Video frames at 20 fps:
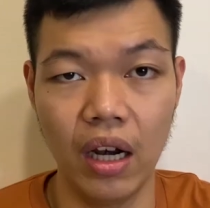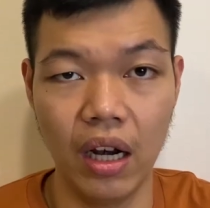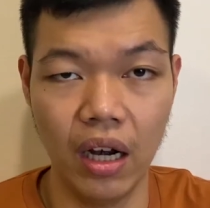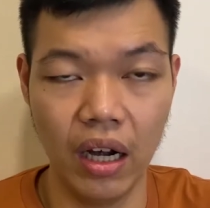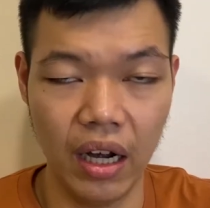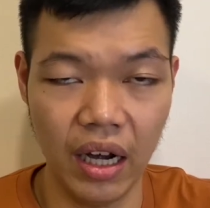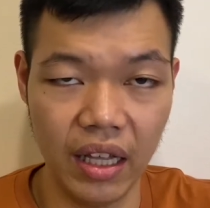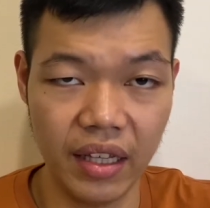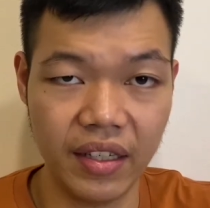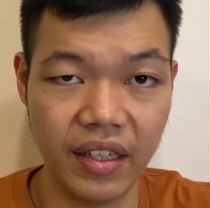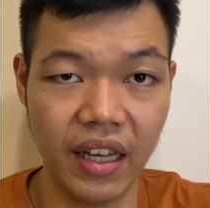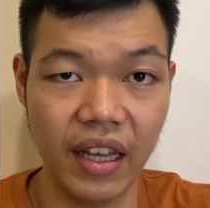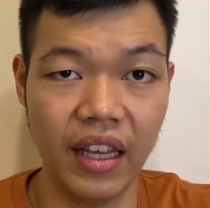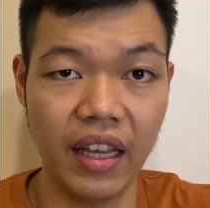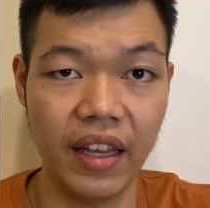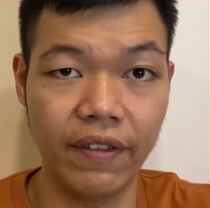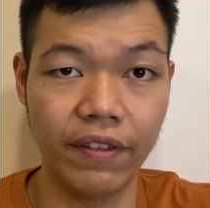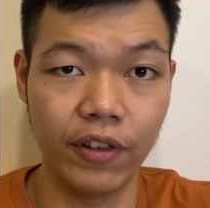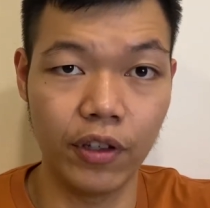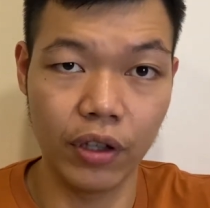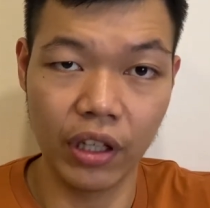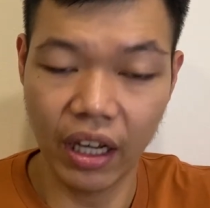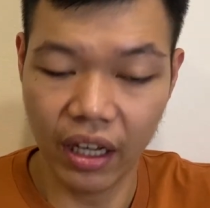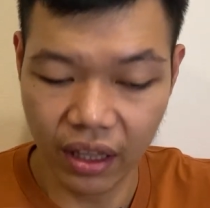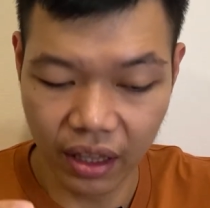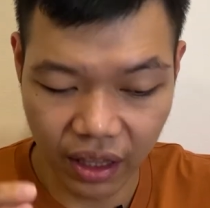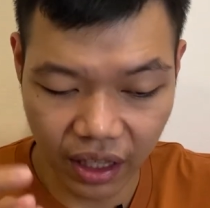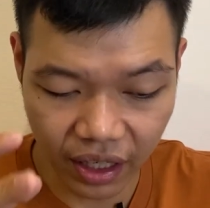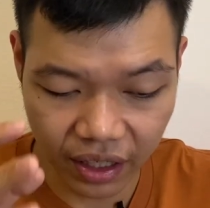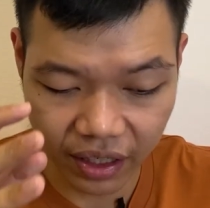Let's say if today
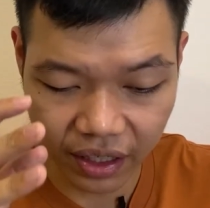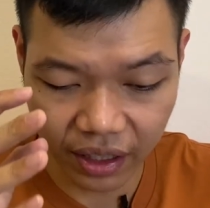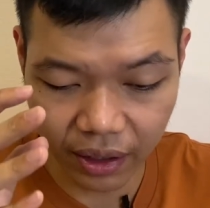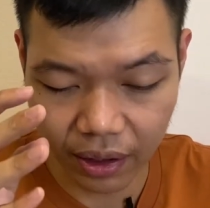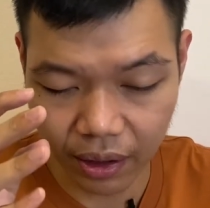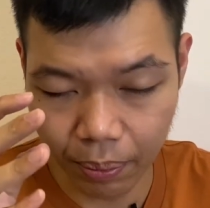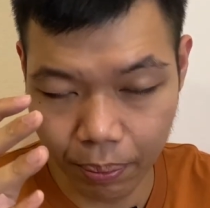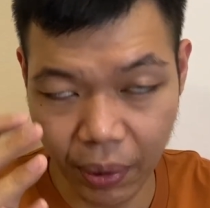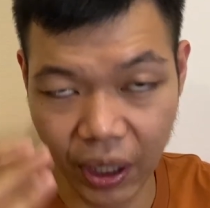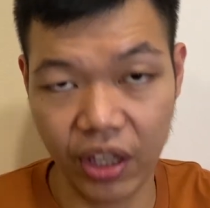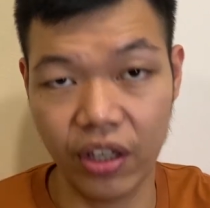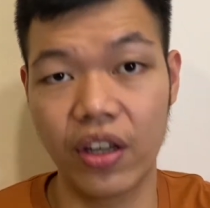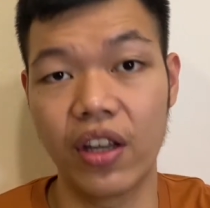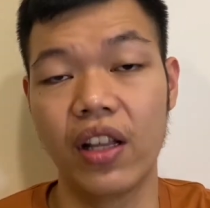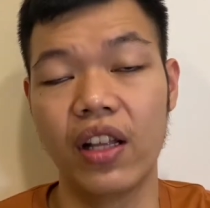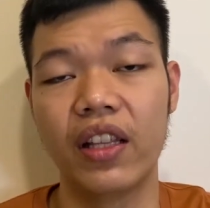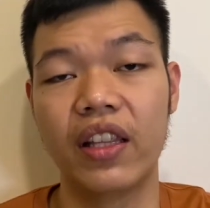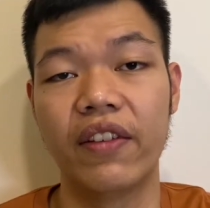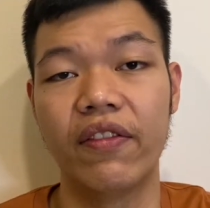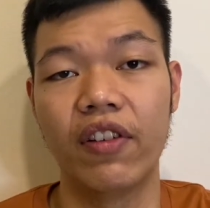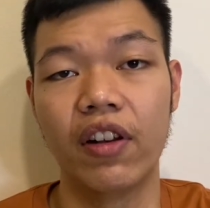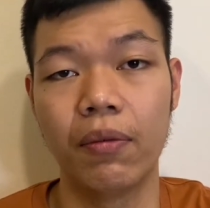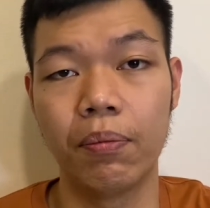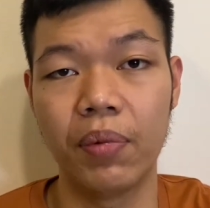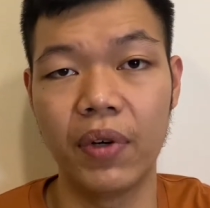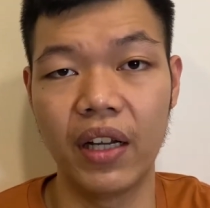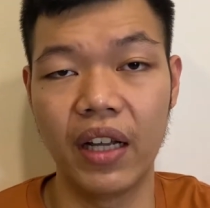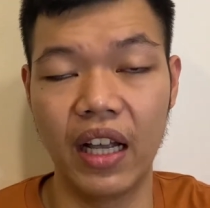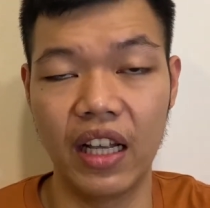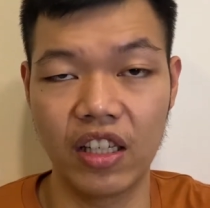this particular
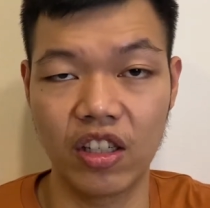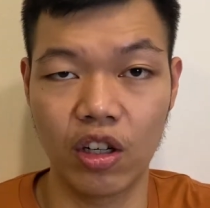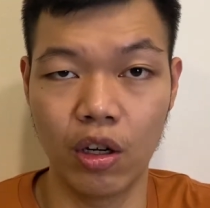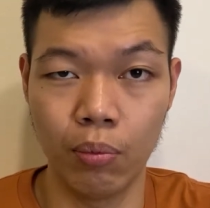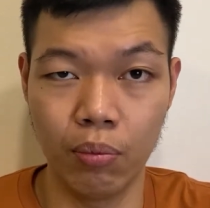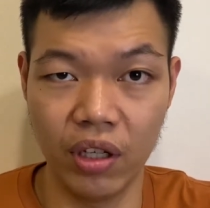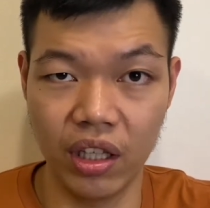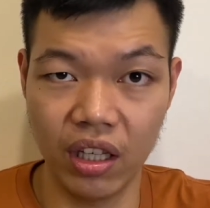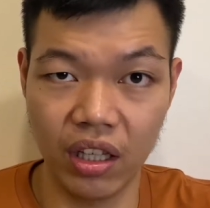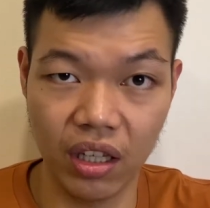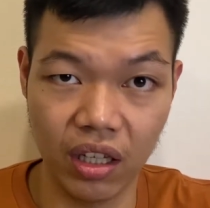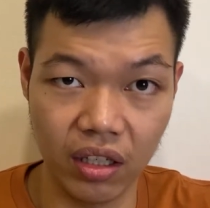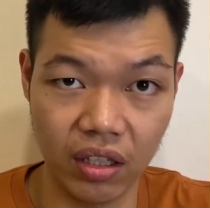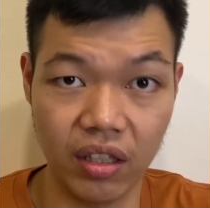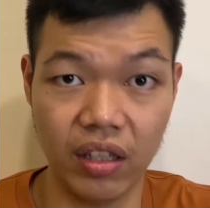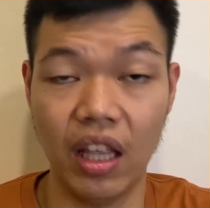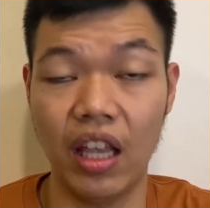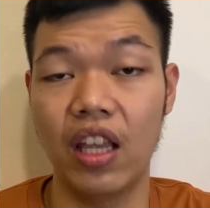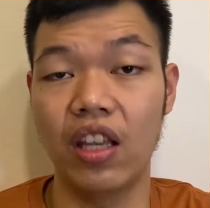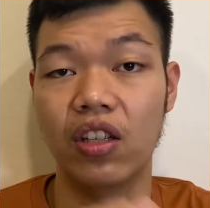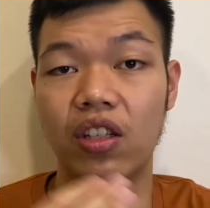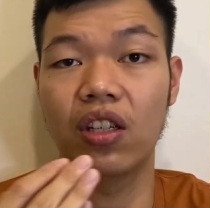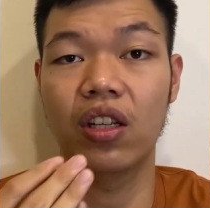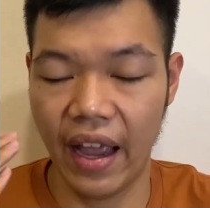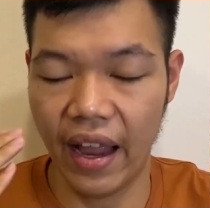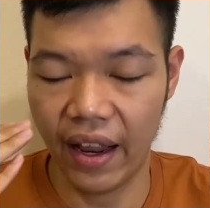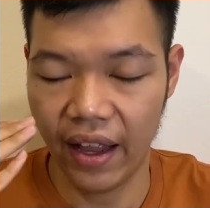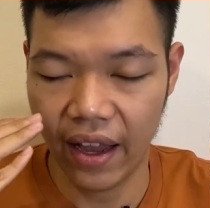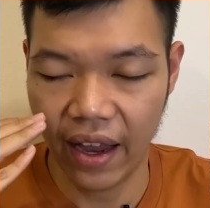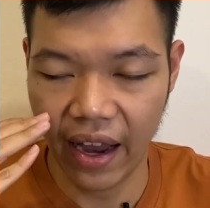developer has completed a stage,
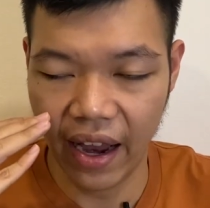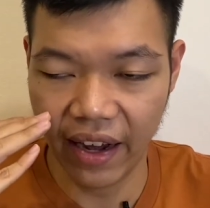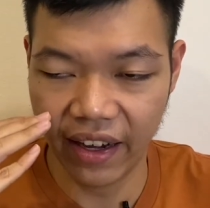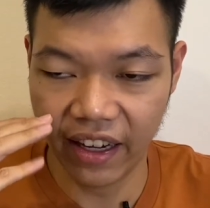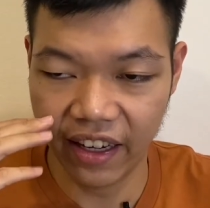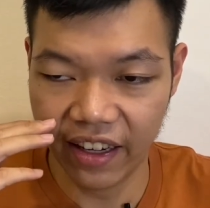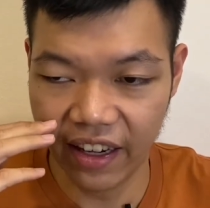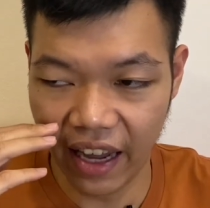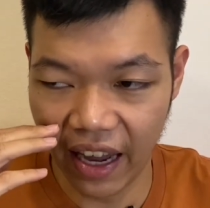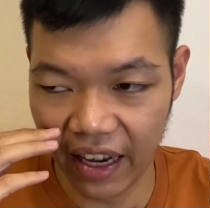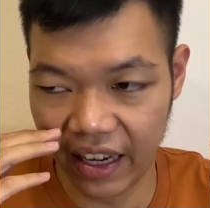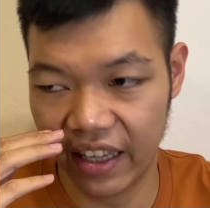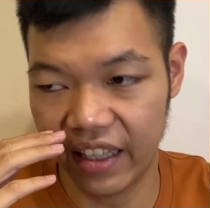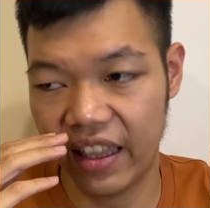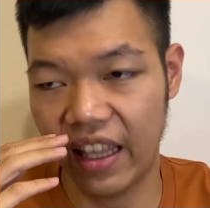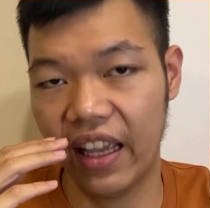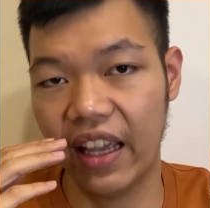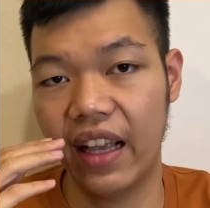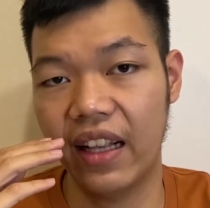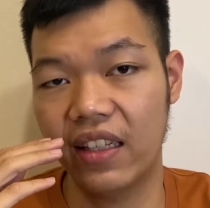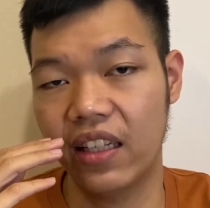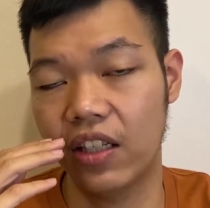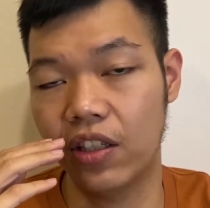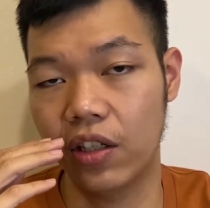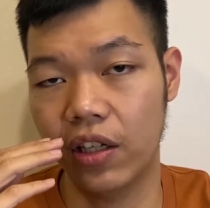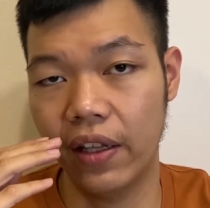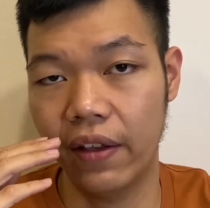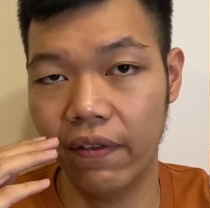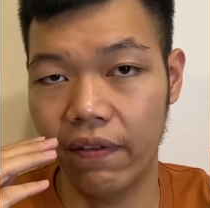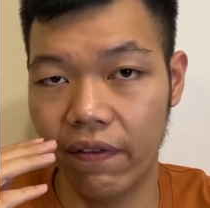and then the architect has
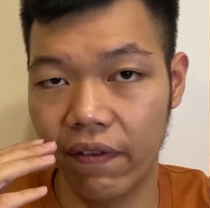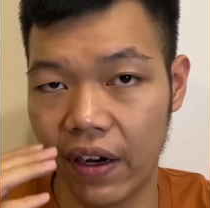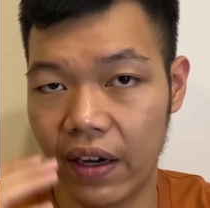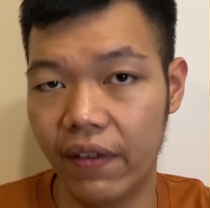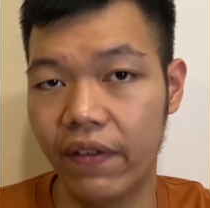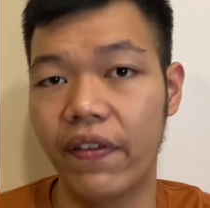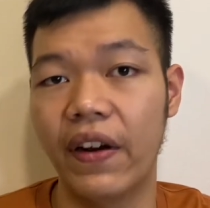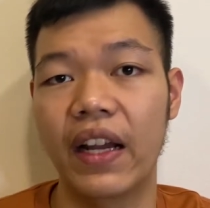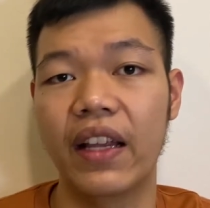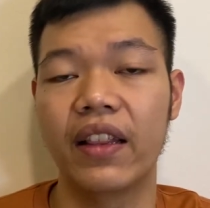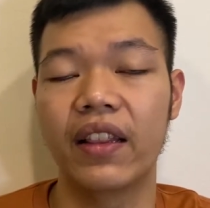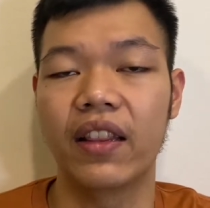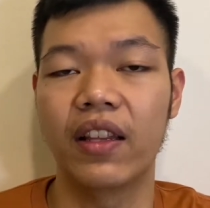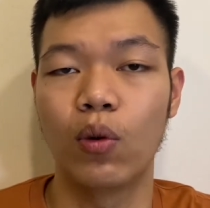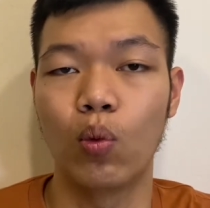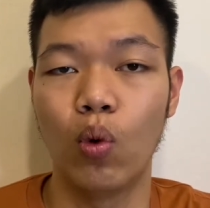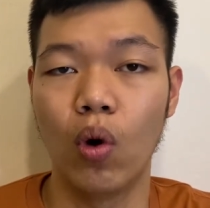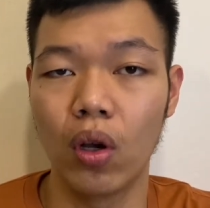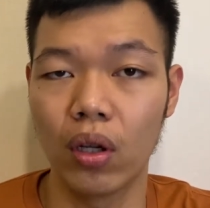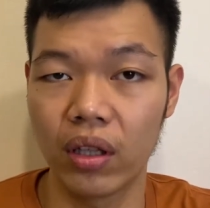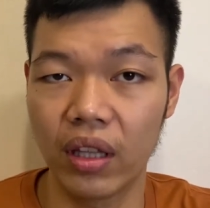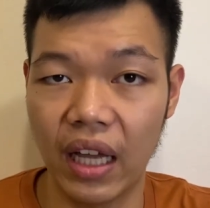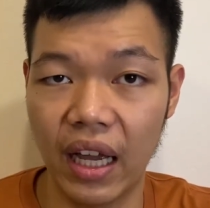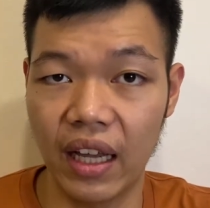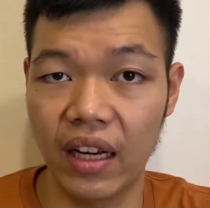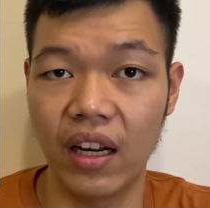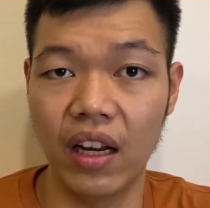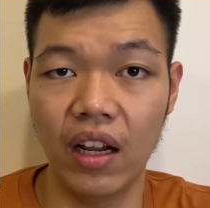actually verified the work done.